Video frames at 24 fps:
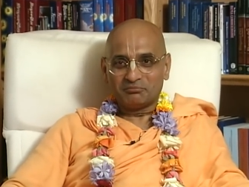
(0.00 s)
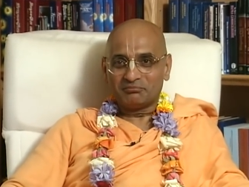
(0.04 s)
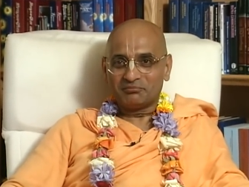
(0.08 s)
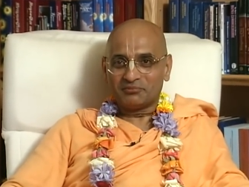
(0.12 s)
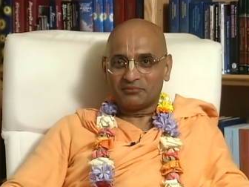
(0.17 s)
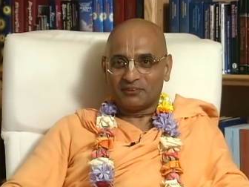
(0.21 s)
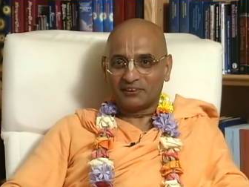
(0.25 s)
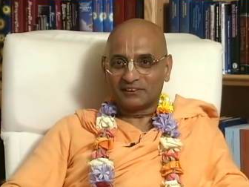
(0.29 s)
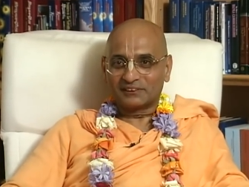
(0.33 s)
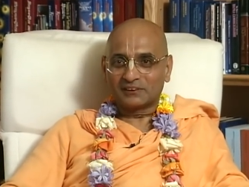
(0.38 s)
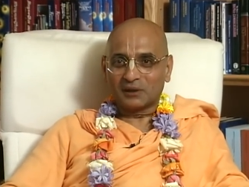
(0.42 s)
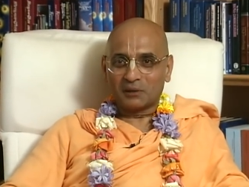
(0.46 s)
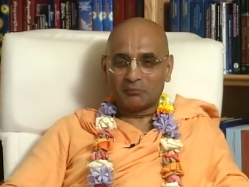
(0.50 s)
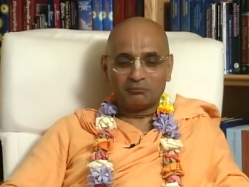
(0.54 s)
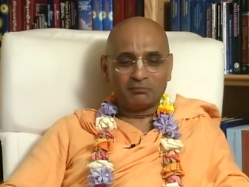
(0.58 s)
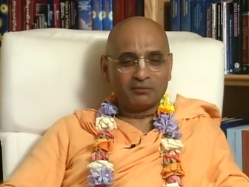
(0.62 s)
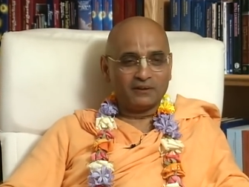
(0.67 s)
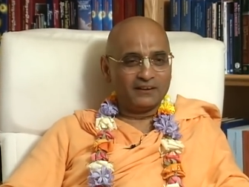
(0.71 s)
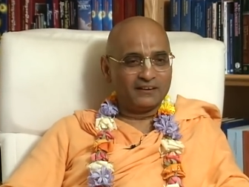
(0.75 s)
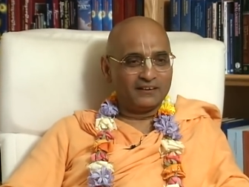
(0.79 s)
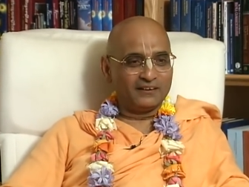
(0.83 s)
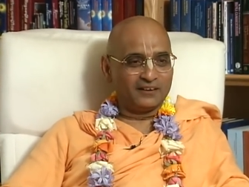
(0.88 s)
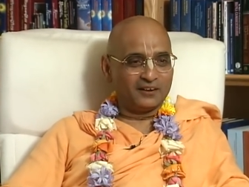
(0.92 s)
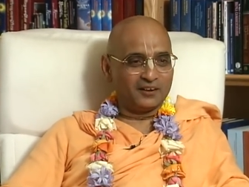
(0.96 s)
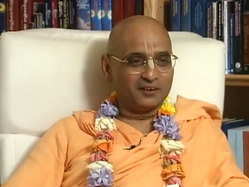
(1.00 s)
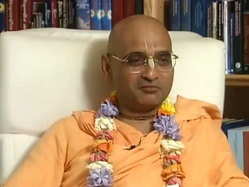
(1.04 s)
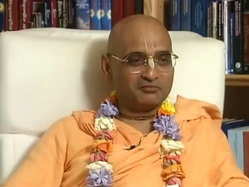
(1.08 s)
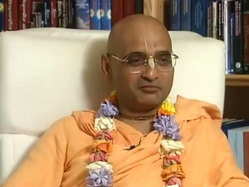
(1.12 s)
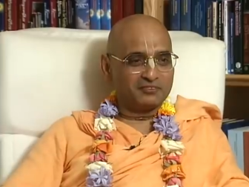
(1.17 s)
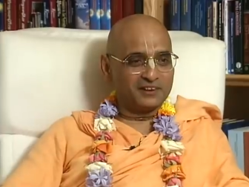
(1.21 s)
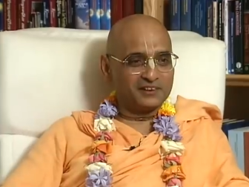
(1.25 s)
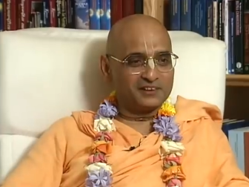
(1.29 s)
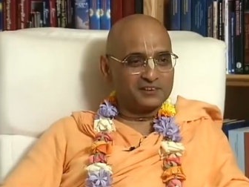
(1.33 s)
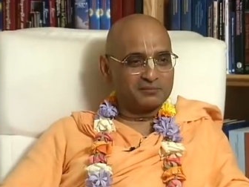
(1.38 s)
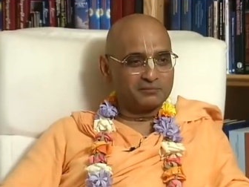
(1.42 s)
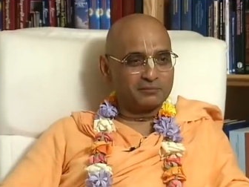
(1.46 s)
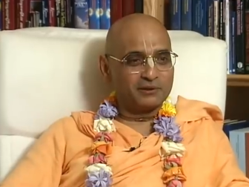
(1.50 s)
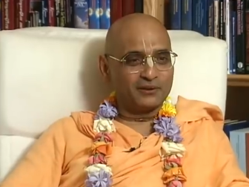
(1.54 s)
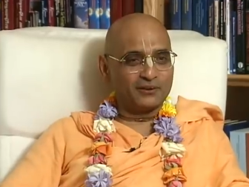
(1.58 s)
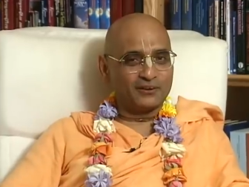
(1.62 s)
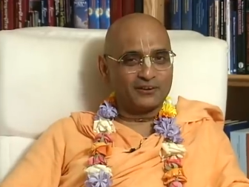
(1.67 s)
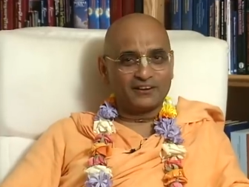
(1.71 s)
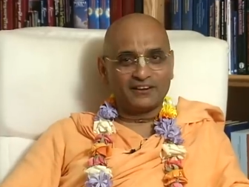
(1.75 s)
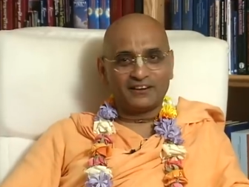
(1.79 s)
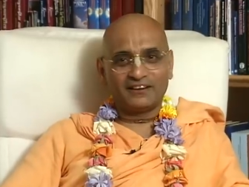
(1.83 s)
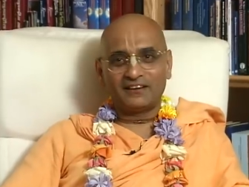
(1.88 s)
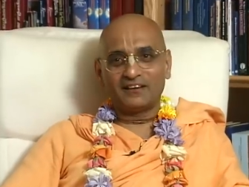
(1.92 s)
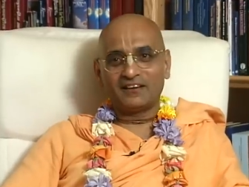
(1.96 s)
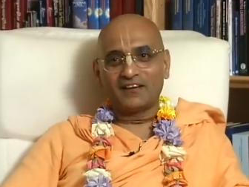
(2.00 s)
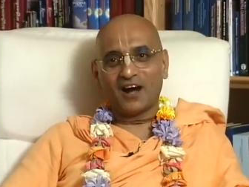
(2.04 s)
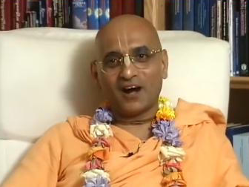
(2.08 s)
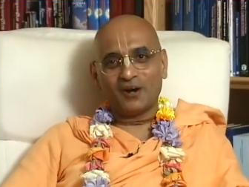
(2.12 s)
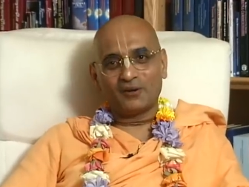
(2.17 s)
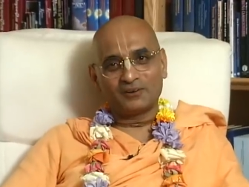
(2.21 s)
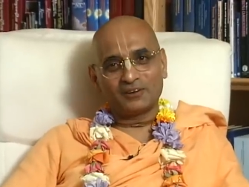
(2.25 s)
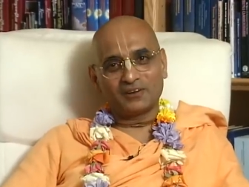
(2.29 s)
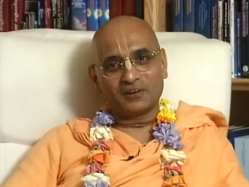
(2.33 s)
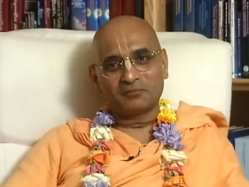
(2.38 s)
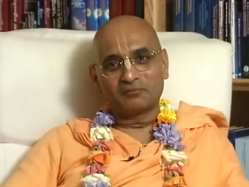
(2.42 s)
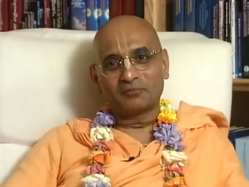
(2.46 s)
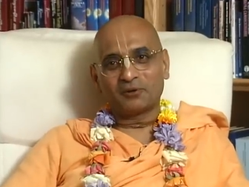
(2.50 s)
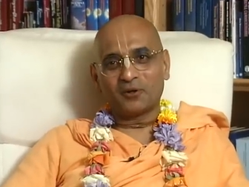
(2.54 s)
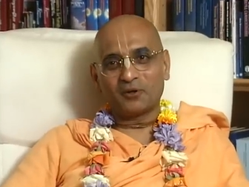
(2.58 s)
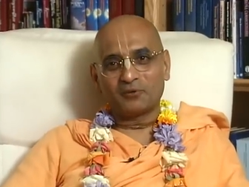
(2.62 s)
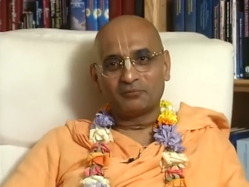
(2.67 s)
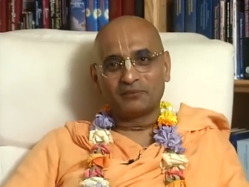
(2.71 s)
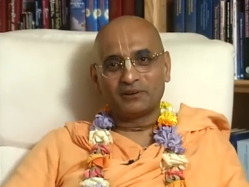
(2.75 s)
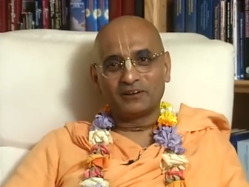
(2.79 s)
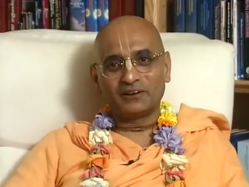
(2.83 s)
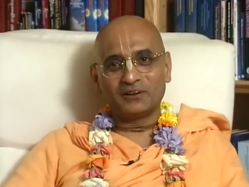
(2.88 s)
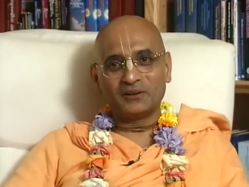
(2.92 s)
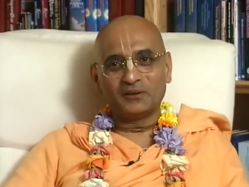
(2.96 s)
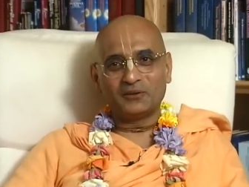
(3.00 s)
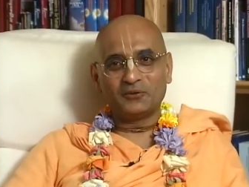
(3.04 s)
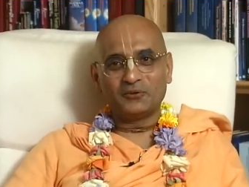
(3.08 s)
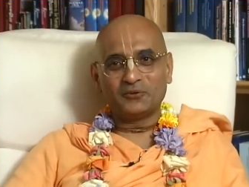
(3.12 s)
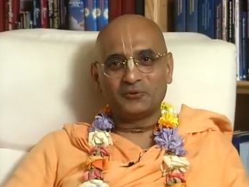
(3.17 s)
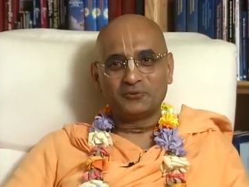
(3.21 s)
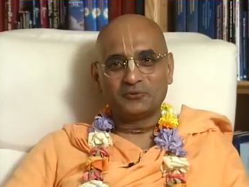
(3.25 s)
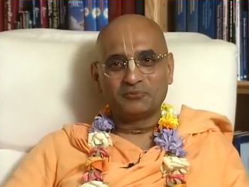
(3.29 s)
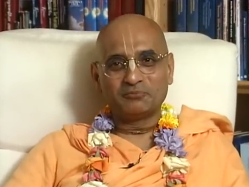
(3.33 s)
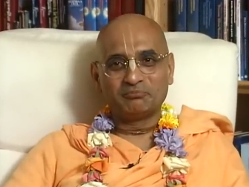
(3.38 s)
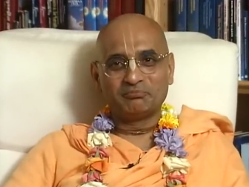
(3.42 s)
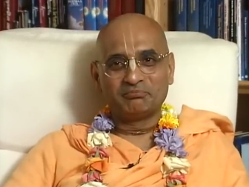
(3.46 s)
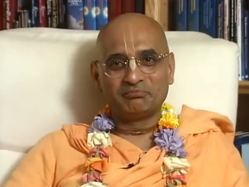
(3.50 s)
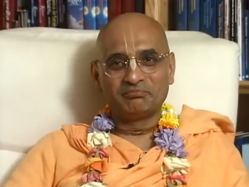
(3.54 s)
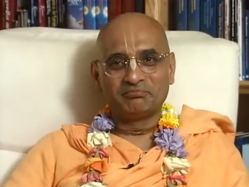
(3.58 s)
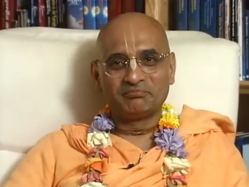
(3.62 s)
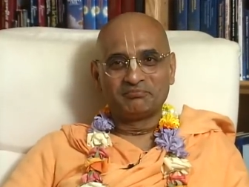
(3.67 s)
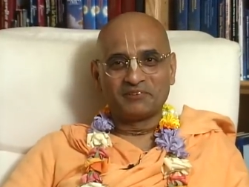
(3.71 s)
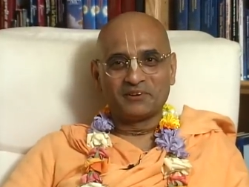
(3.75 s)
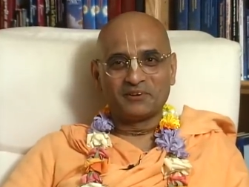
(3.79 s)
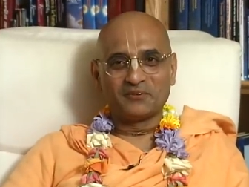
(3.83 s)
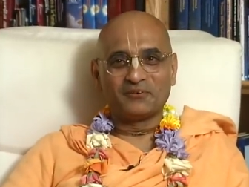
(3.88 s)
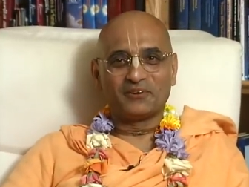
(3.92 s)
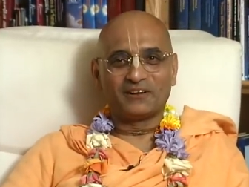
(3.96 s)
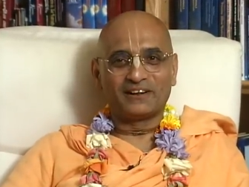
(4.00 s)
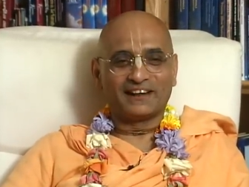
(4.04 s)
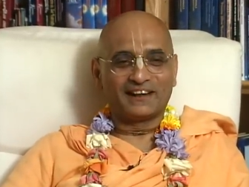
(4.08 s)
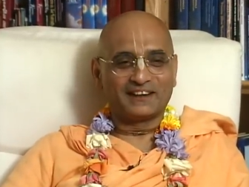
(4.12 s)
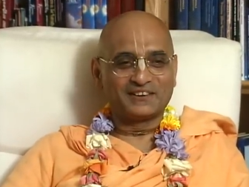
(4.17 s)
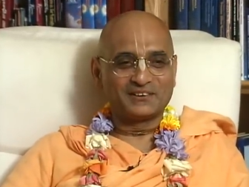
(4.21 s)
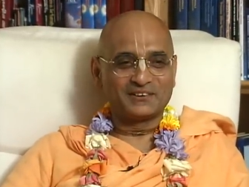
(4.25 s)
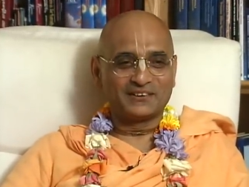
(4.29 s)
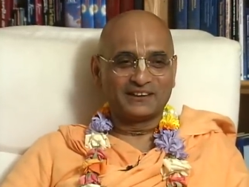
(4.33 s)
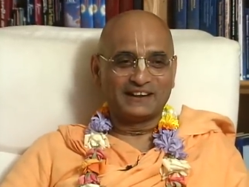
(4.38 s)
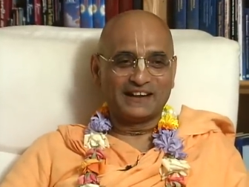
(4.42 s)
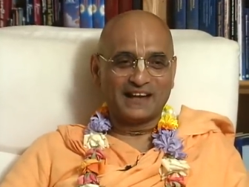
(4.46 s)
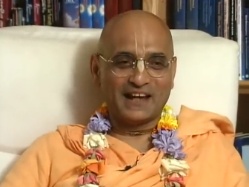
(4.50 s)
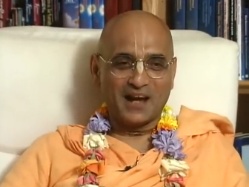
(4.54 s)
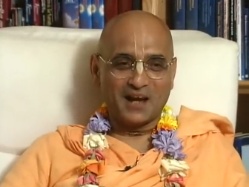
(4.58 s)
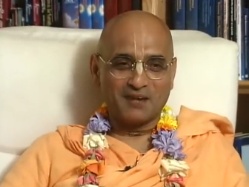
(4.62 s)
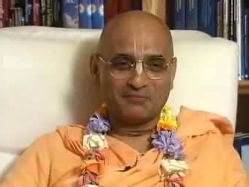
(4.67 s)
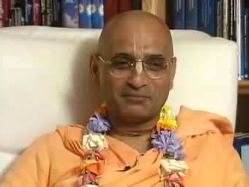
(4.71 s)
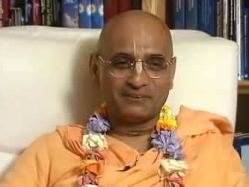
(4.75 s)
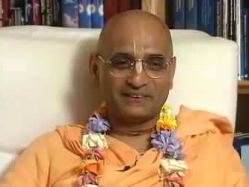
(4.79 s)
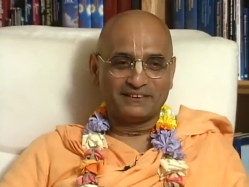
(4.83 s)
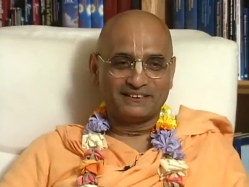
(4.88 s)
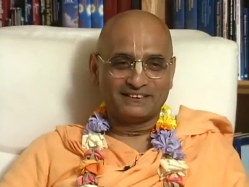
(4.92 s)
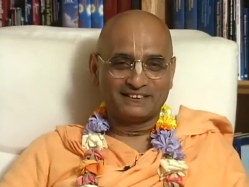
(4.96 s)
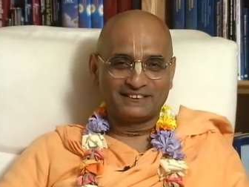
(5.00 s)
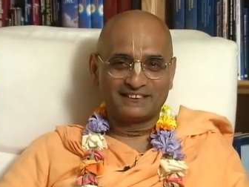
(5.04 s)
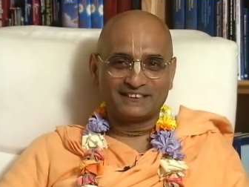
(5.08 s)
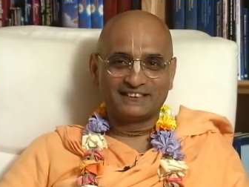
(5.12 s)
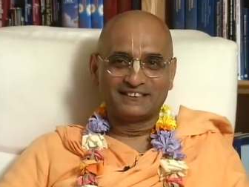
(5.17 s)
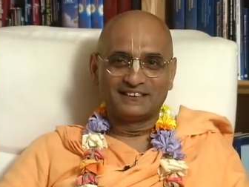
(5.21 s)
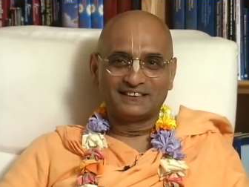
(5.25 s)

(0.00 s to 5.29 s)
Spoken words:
was completely convinced beyond any doubt that Prabhupada knew what actually happened.